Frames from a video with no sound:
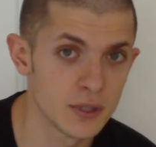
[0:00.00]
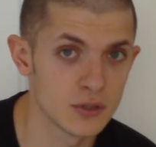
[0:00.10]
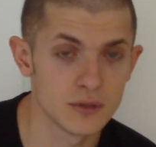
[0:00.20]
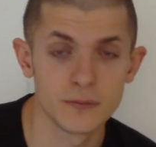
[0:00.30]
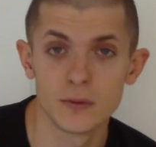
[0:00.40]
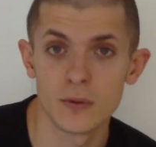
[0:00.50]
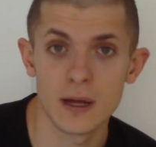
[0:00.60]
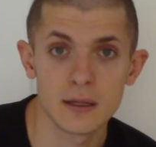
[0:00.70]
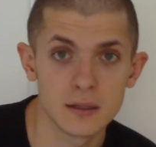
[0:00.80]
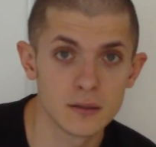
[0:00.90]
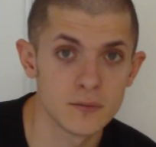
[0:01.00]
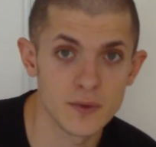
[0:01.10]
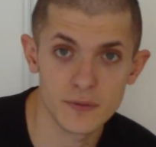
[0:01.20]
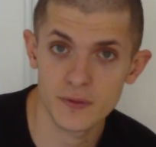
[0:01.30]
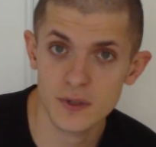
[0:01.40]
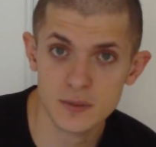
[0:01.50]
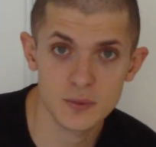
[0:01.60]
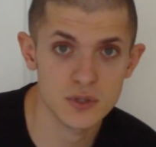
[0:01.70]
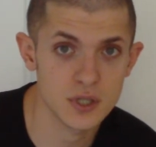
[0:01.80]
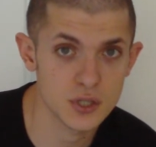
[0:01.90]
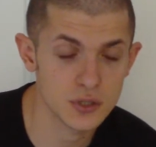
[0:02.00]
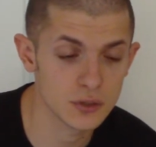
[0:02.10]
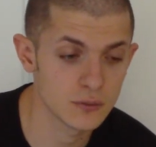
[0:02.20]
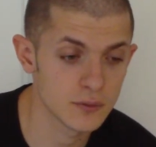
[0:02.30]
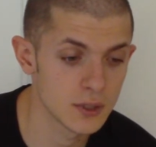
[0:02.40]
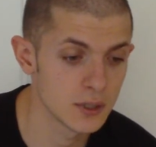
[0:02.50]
because if you're ranking in the 1st position,